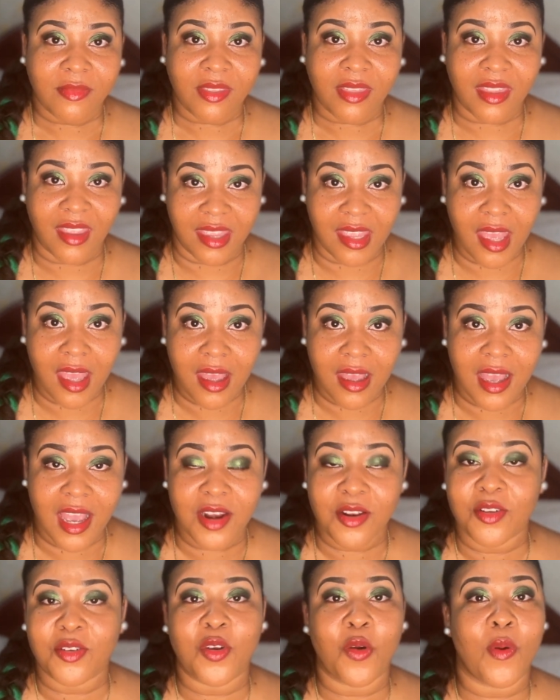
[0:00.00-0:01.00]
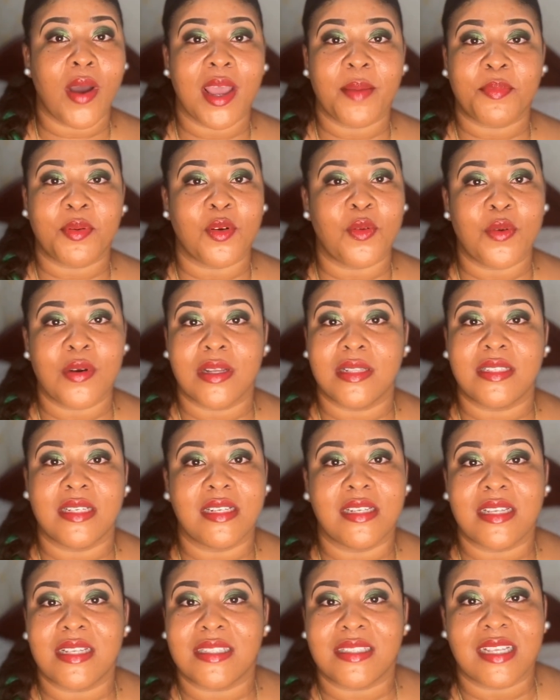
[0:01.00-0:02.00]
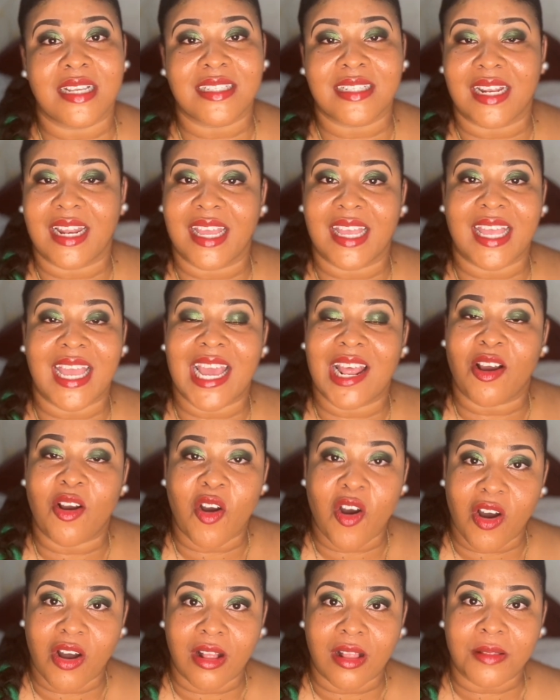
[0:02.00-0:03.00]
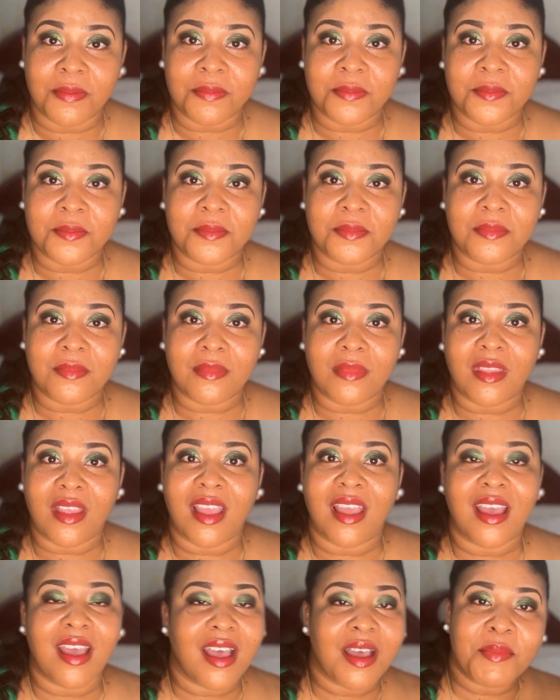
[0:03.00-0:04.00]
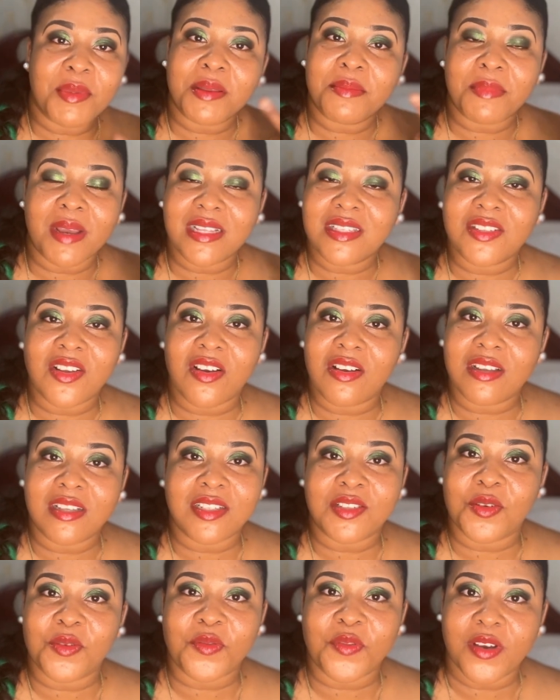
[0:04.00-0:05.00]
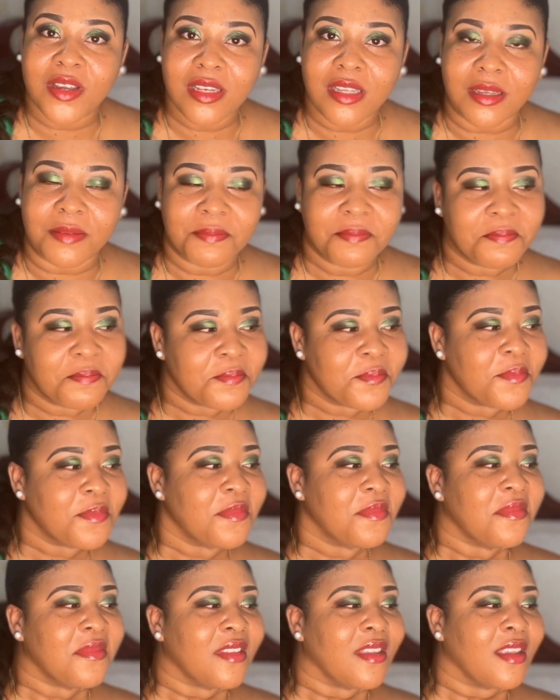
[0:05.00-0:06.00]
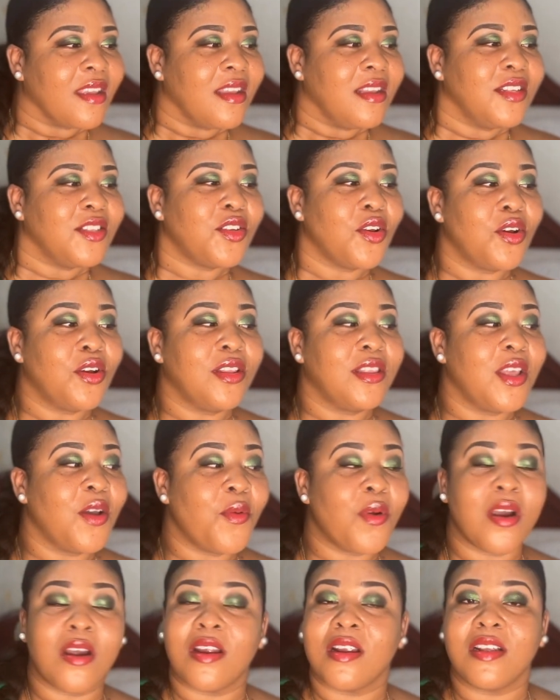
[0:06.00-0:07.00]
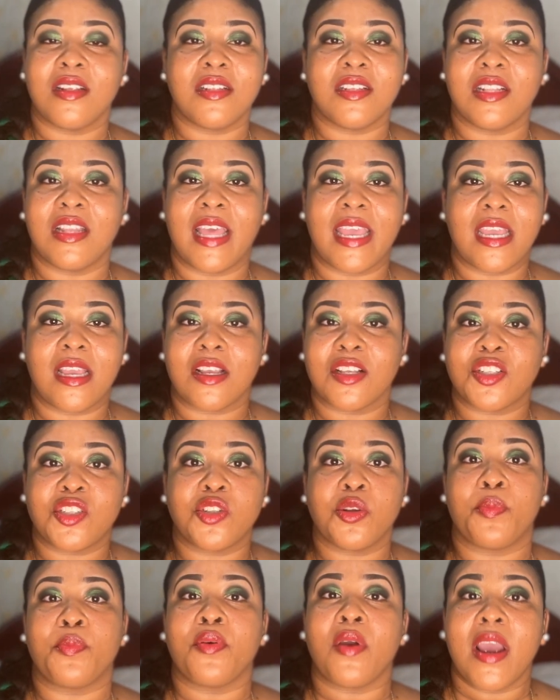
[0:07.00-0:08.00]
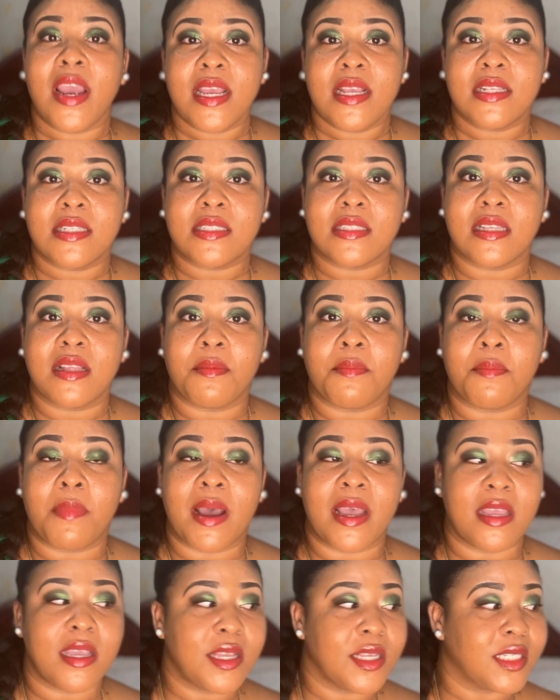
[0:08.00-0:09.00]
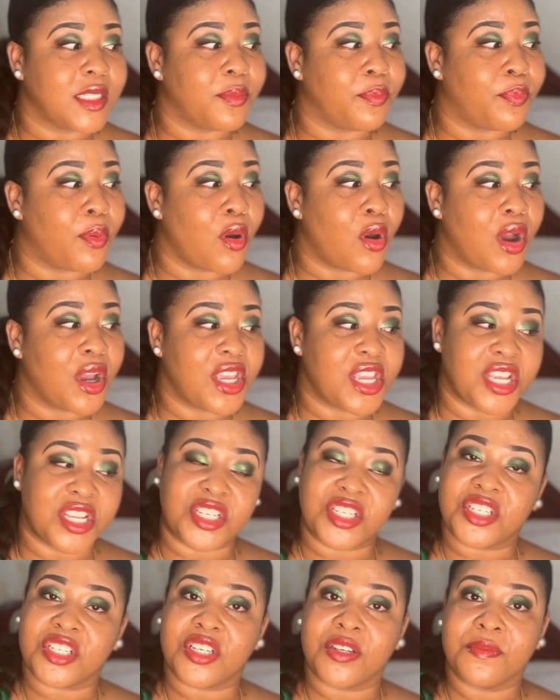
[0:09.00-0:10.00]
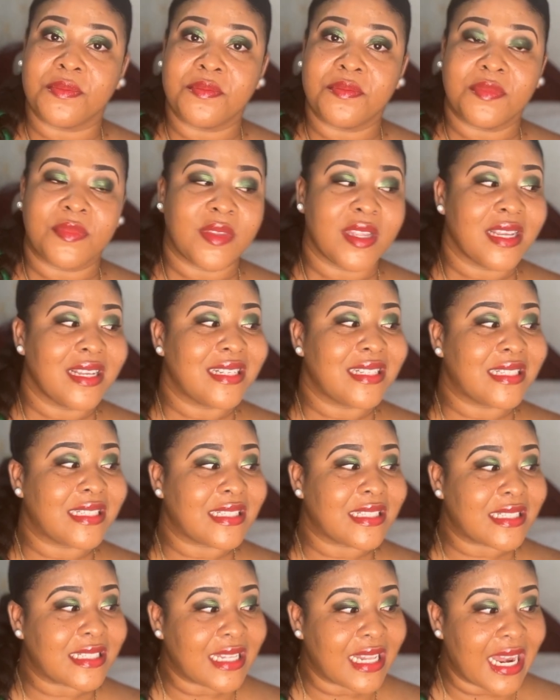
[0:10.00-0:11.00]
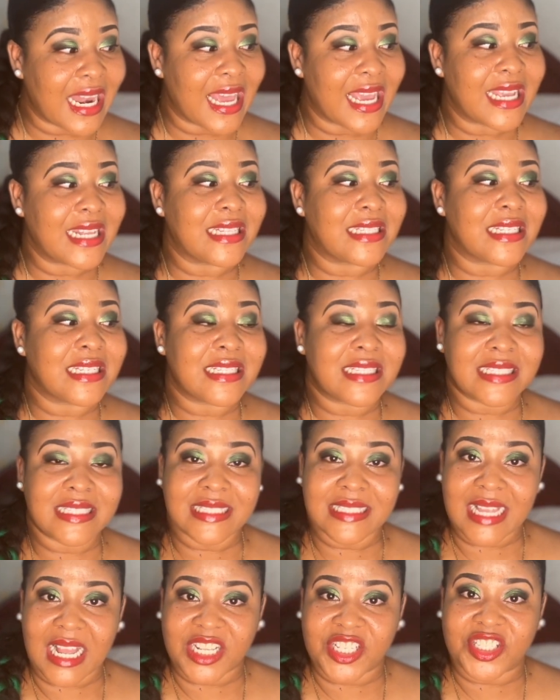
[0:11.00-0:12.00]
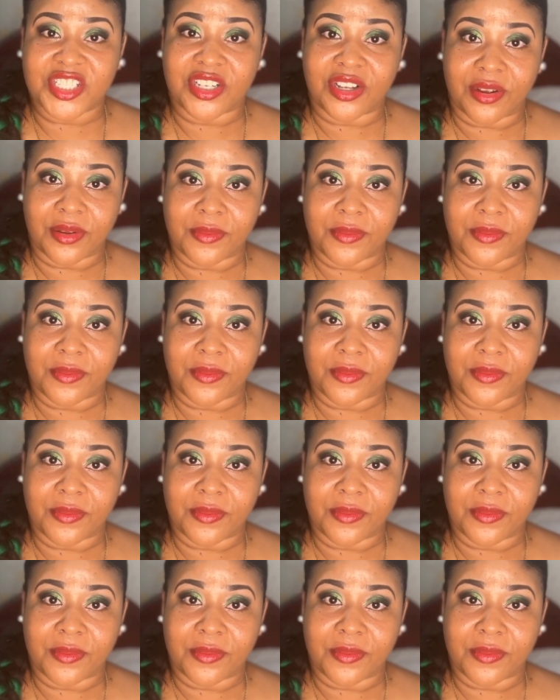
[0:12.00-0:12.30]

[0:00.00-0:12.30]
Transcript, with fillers: Yeah, I don't know why I put words in these things that I can't call. I mean, my tongue is so funny. So they were like surprised by his boyish, slight stature,